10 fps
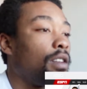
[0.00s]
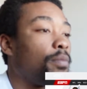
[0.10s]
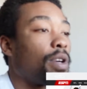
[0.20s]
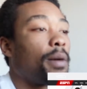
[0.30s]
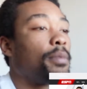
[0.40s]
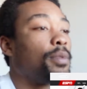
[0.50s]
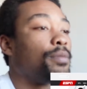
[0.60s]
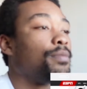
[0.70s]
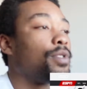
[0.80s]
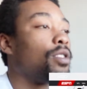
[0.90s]
Probable.
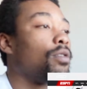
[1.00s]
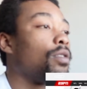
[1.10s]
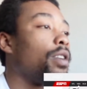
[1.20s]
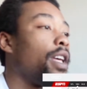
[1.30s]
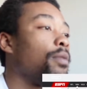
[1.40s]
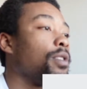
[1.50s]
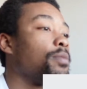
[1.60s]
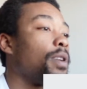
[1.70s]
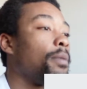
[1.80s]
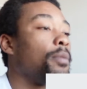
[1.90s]
So Hayward's
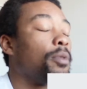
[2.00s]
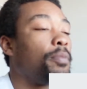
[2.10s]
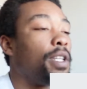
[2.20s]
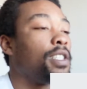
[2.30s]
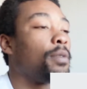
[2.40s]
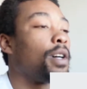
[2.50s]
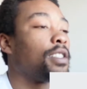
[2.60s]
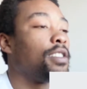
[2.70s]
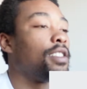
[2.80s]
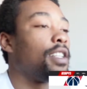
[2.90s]
probable. PJ
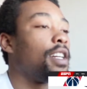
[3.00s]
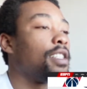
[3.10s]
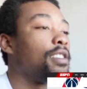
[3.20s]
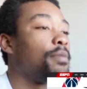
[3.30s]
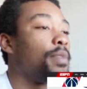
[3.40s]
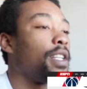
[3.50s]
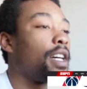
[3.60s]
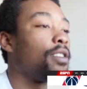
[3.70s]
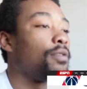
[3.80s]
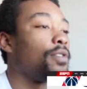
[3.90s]
Washington has been
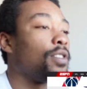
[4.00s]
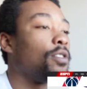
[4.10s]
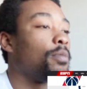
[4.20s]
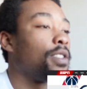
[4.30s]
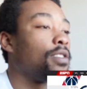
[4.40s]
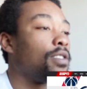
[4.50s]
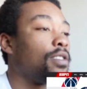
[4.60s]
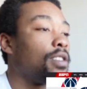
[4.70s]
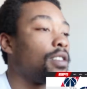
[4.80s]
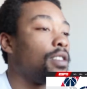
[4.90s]
out for a little bit, so there's
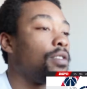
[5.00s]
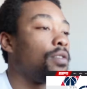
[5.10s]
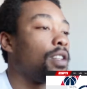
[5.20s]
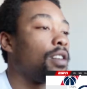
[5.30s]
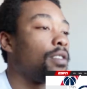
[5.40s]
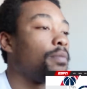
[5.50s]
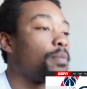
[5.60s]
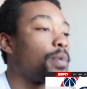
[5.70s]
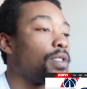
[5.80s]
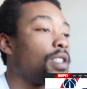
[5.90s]
nothing new there.
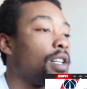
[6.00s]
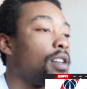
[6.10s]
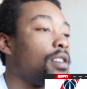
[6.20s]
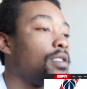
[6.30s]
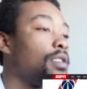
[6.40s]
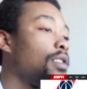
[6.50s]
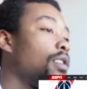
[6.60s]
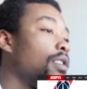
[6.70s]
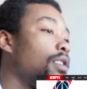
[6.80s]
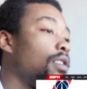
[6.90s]
Bertans,
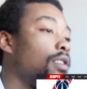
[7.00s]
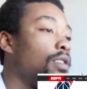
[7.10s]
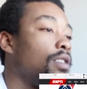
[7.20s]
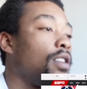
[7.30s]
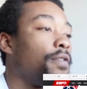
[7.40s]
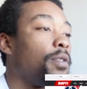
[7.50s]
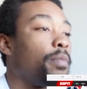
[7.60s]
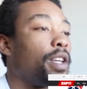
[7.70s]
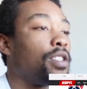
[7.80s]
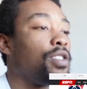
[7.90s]
off the
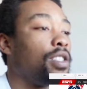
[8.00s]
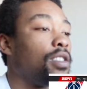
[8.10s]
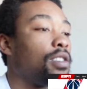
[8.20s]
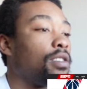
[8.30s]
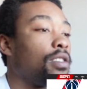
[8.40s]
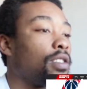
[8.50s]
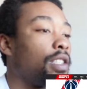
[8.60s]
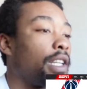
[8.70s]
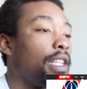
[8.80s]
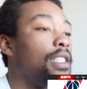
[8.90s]
bench, looks
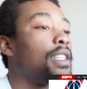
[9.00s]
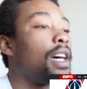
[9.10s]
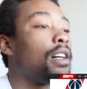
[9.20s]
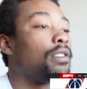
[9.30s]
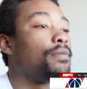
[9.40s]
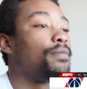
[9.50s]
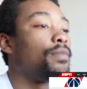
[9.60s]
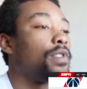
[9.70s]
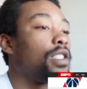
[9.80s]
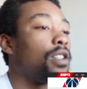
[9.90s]
like he's out.
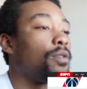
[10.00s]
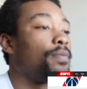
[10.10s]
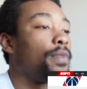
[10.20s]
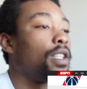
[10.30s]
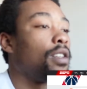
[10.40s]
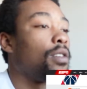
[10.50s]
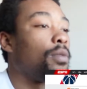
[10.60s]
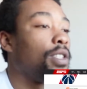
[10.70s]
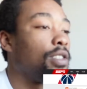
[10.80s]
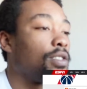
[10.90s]
So
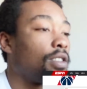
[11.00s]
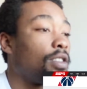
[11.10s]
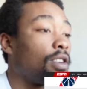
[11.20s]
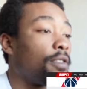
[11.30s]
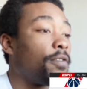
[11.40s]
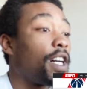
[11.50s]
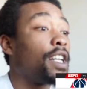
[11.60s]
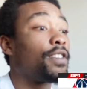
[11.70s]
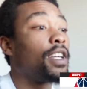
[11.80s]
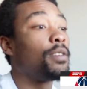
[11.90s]
Wizards are on a
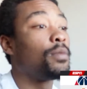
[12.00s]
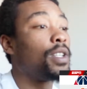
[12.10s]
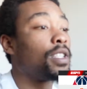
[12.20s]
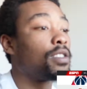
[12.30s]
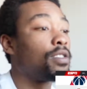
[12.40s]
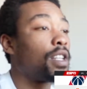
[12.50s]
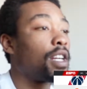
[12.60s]
5-game winning streak.